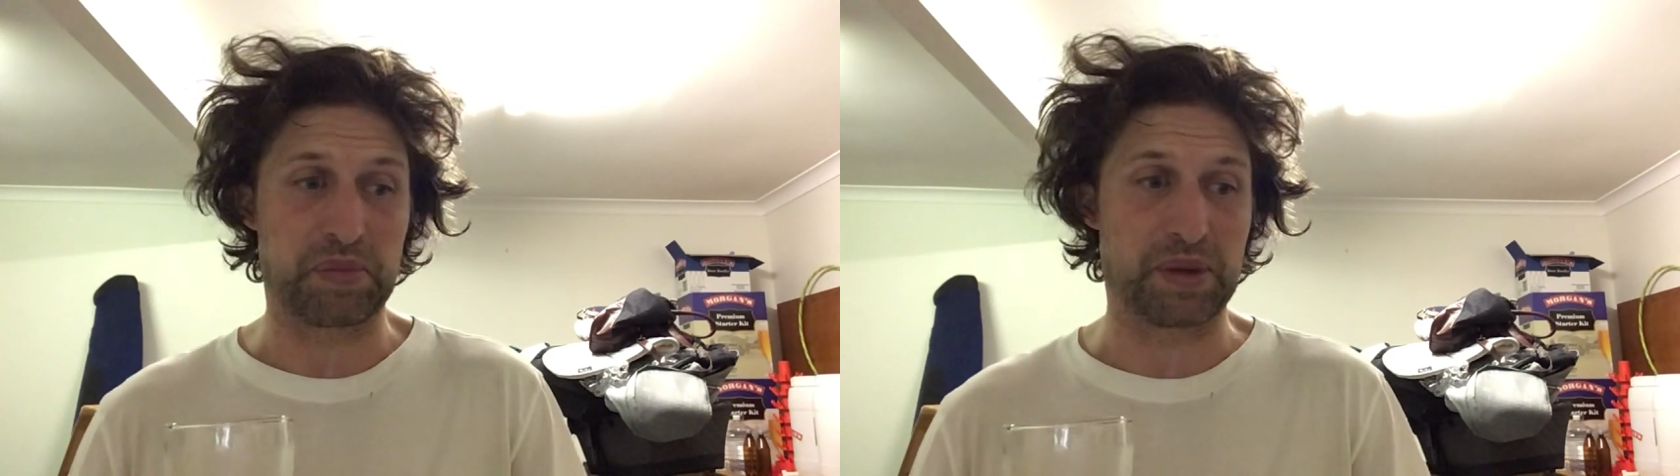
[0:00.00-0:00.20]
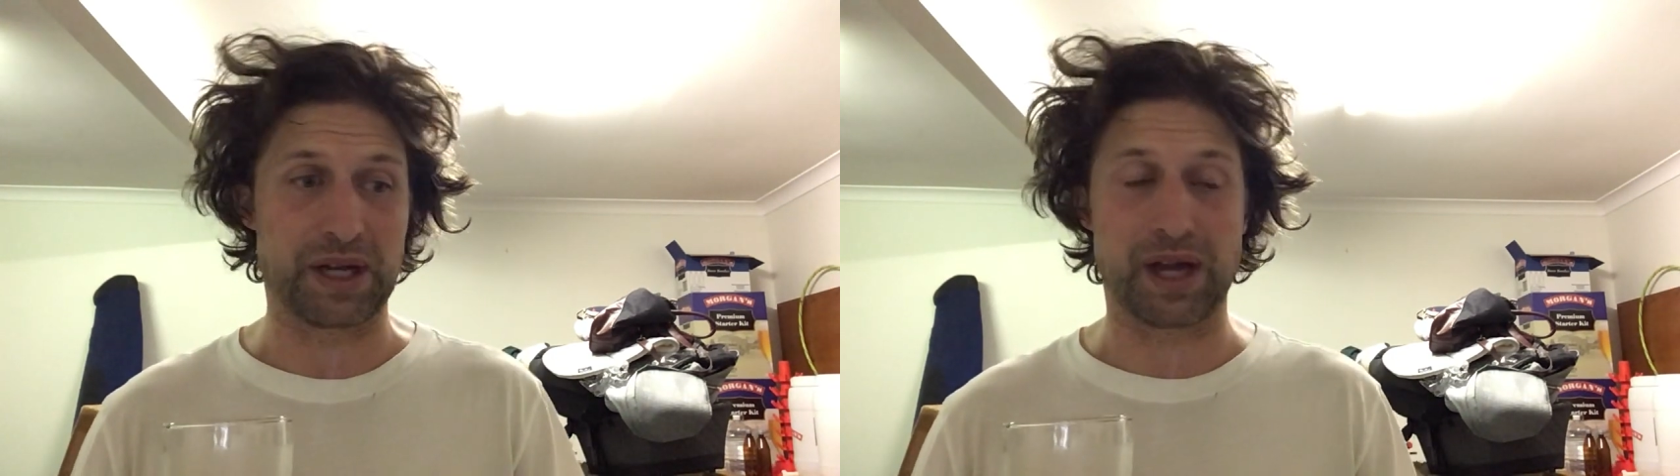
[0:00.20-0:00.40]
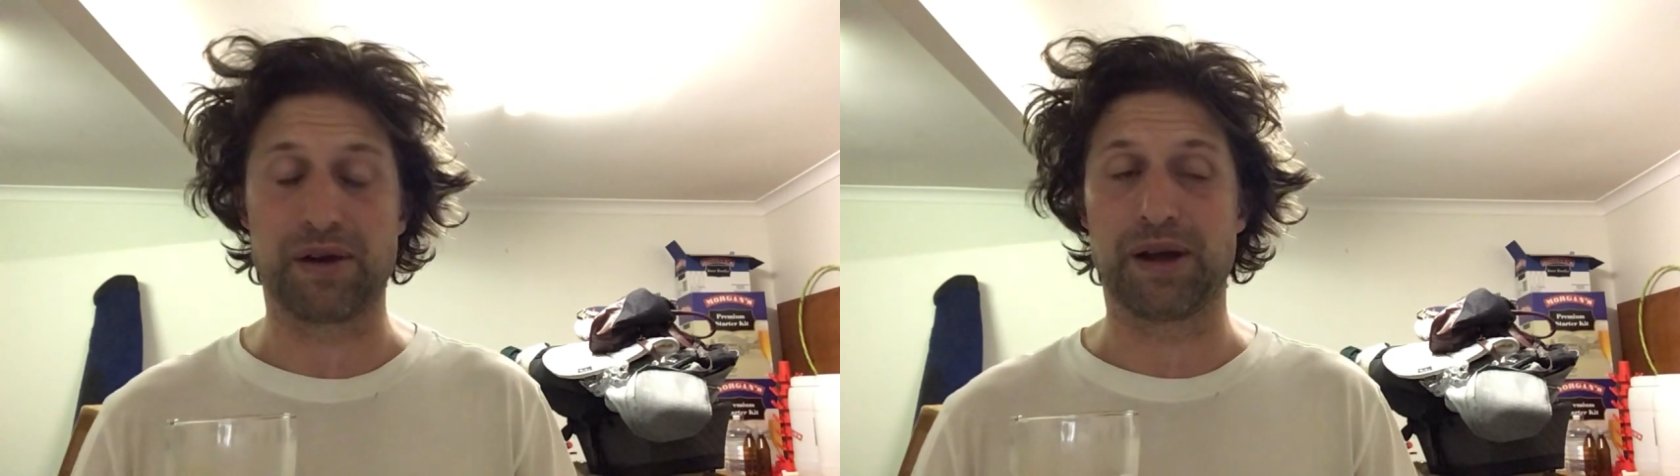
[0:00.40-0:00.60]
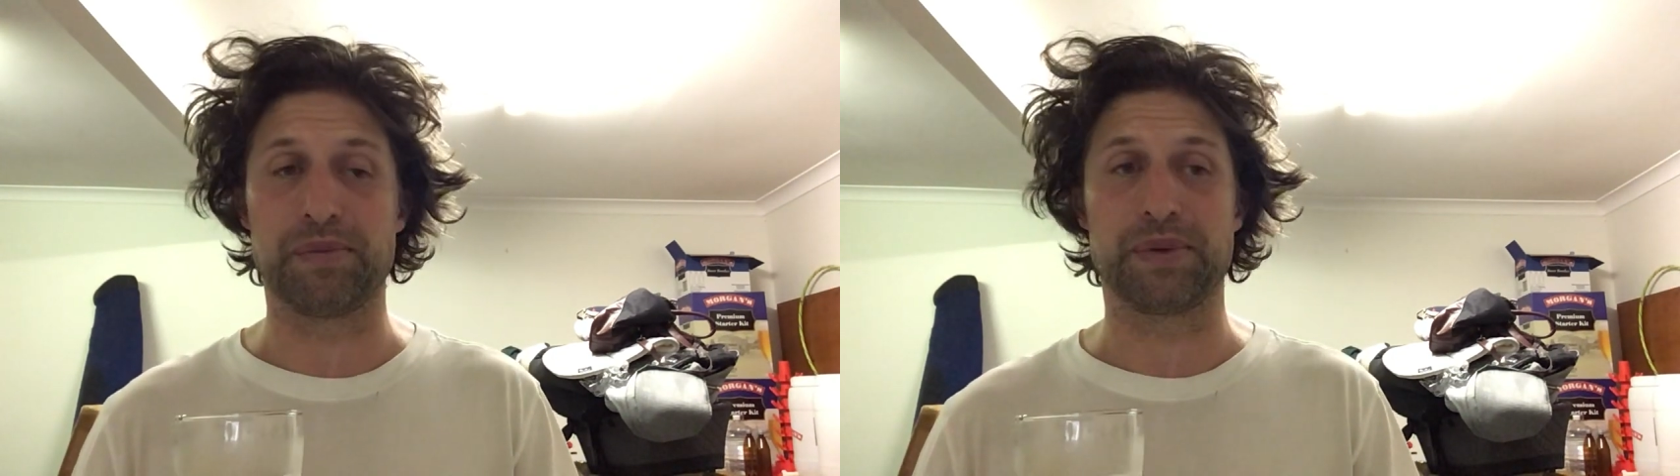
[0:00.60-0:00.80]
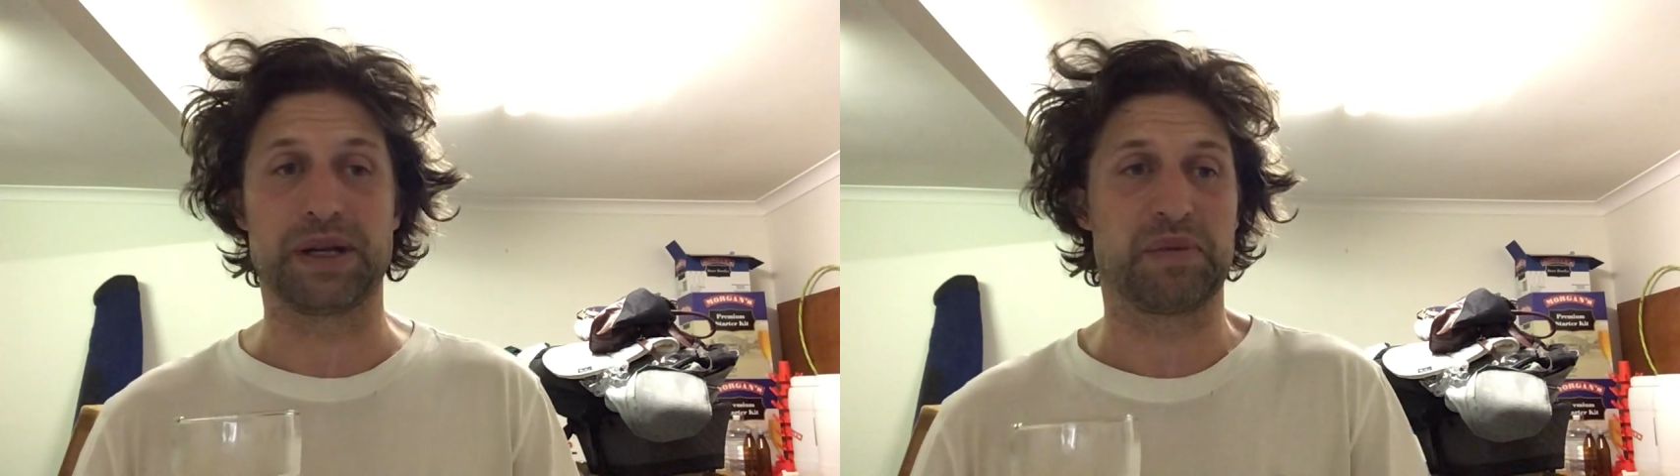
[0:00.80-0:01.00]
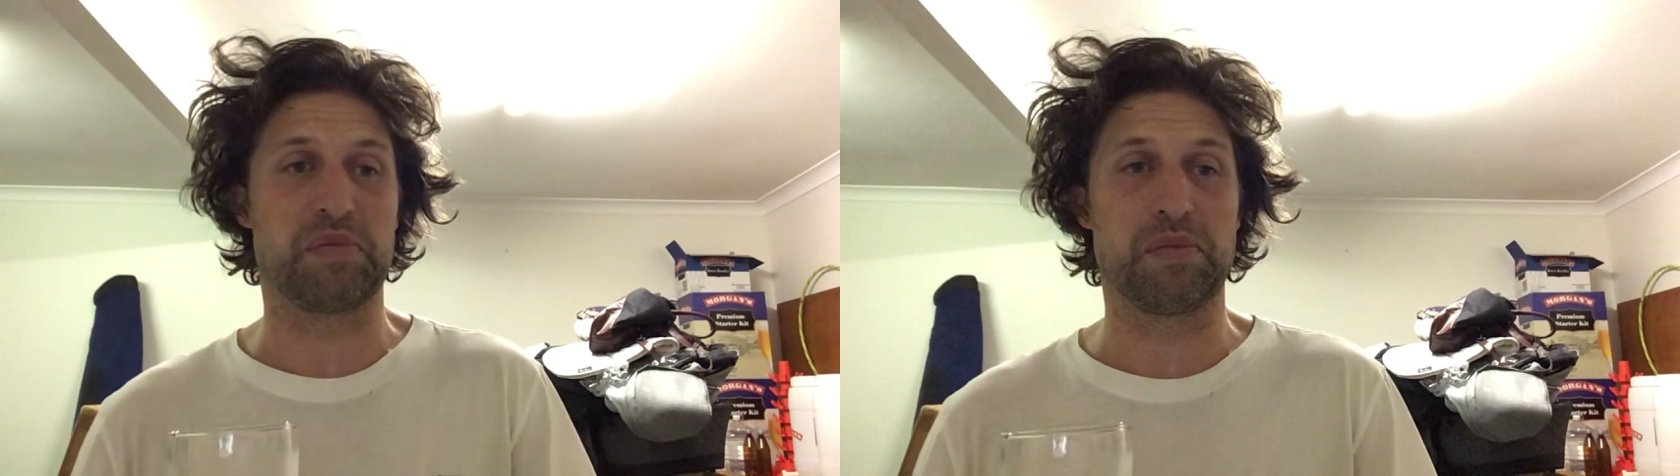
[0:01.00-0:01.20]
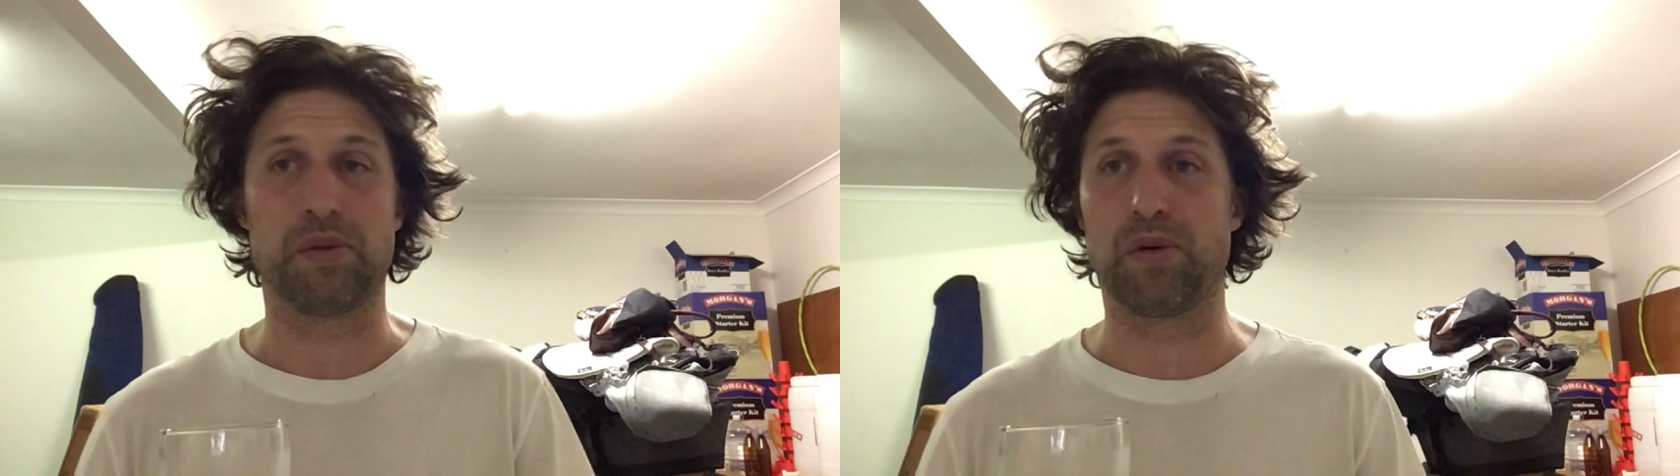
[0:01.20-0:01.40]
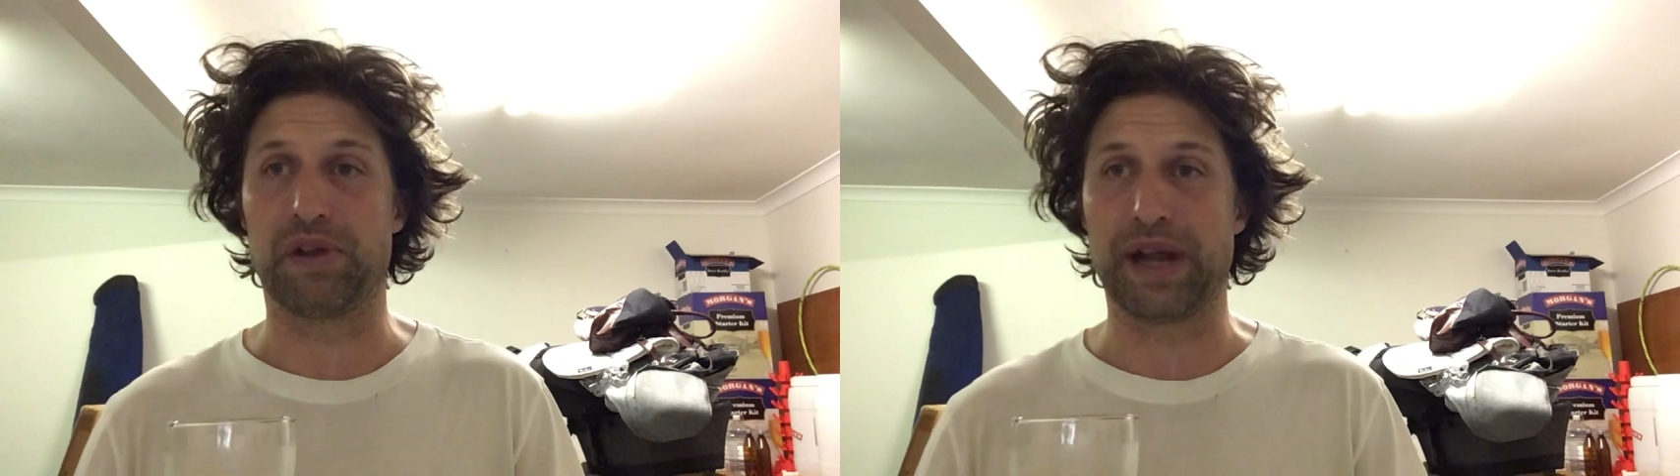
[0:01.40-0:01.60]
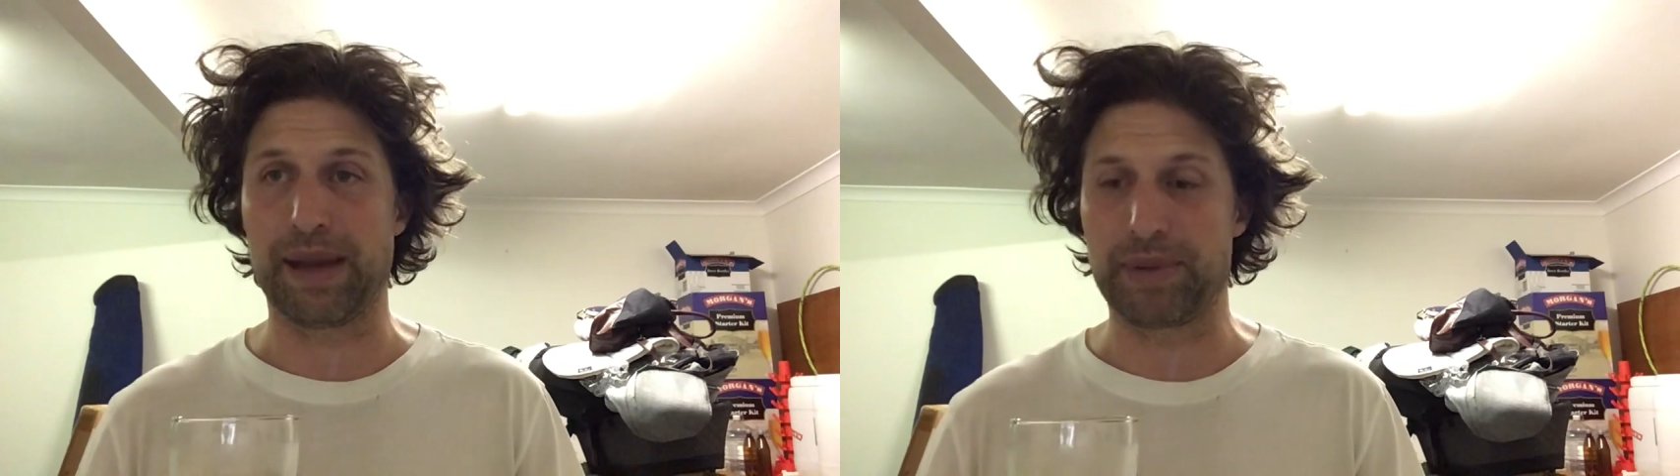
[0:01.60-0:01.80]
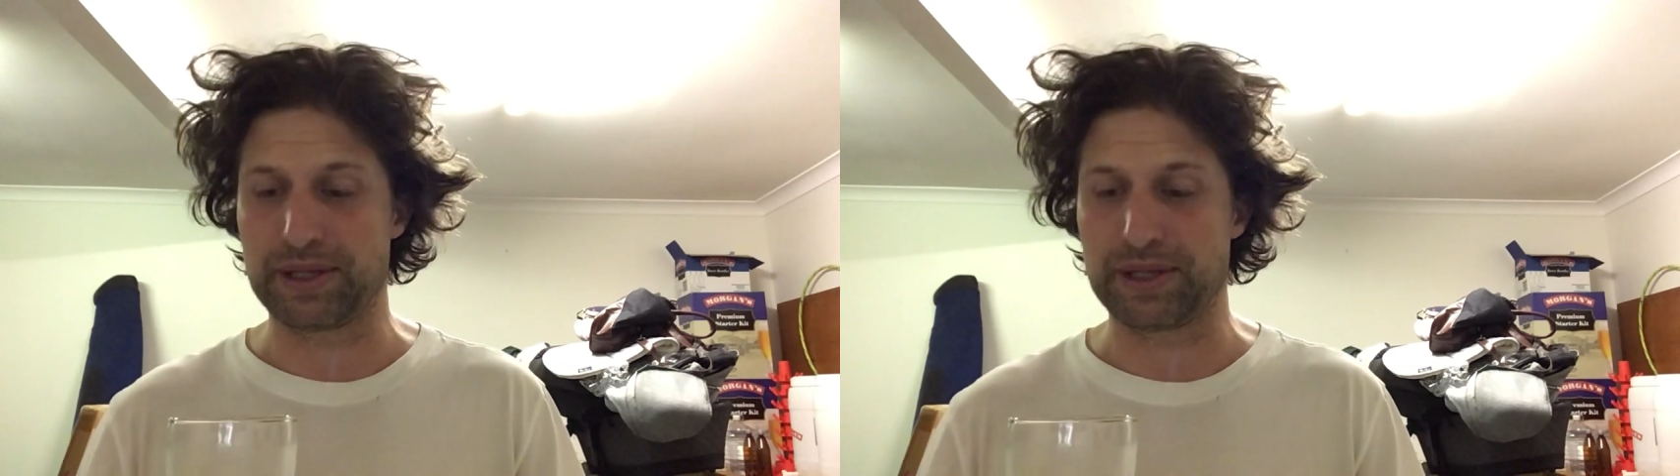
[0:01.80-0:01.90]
You know, I'm more than happy